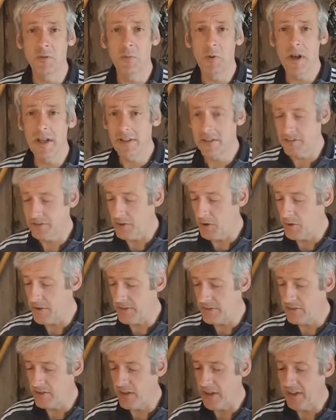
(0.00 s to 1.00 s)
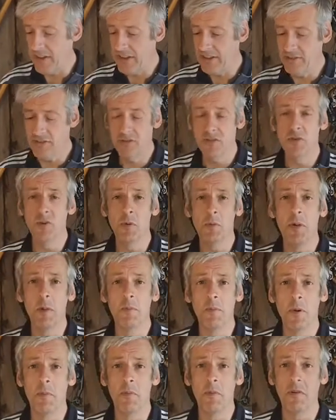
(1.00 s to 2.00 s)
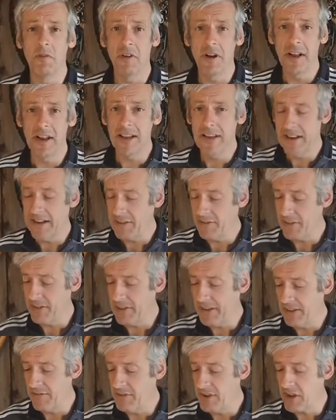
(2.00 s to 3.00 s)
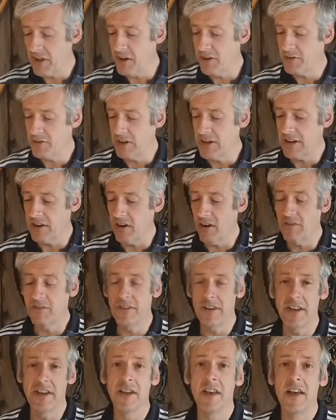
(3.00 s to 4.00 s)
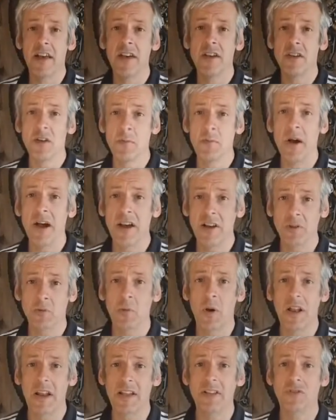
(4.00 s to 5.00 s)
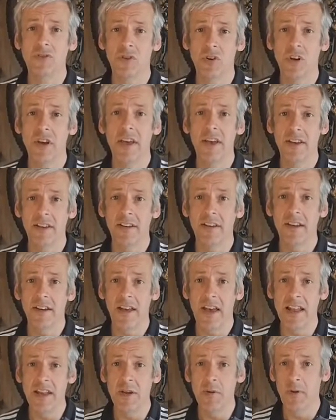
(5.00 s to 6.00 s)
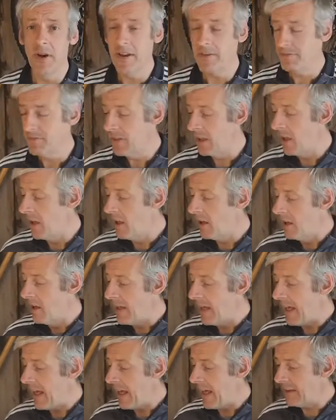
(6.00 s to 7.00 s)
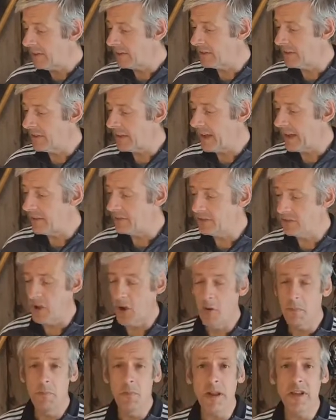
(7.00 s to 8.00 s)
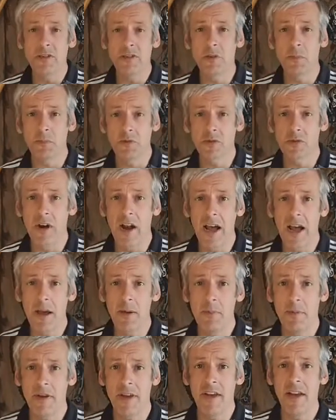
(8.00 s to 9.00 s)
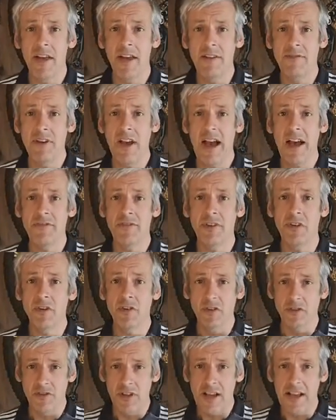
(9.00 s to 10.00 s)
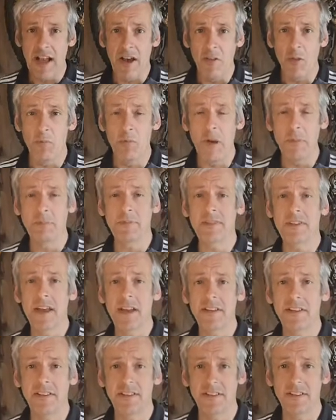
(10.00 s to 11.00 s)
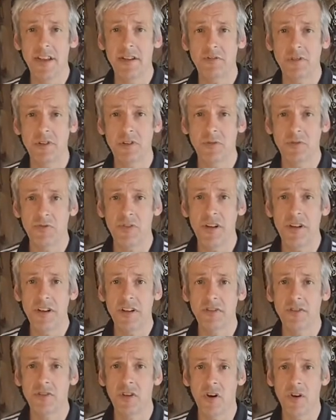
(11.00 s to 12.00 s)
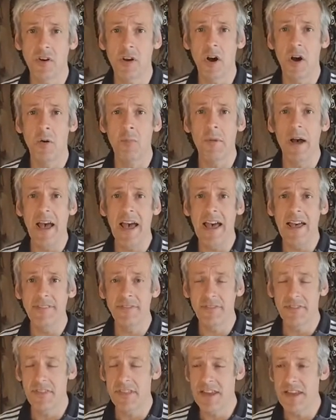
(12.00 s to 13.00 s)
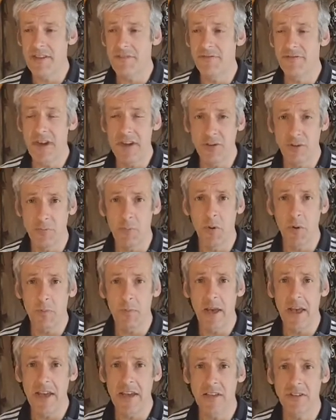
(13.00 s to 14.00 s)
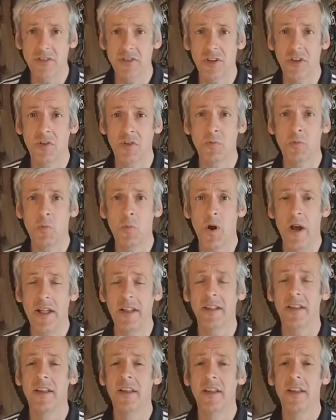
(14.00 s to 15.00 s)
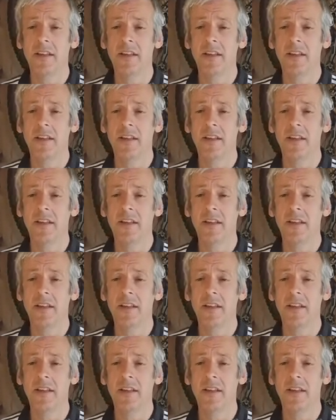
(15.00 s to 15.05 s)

as well. So it's double bubble really. And I think if you're going to drink coffee, you might as well enjoy it anyway. Excellent, guys. So please subscribe. If you haven't, check out the website, daveshieldsfitness.com, and the Facebook page as well,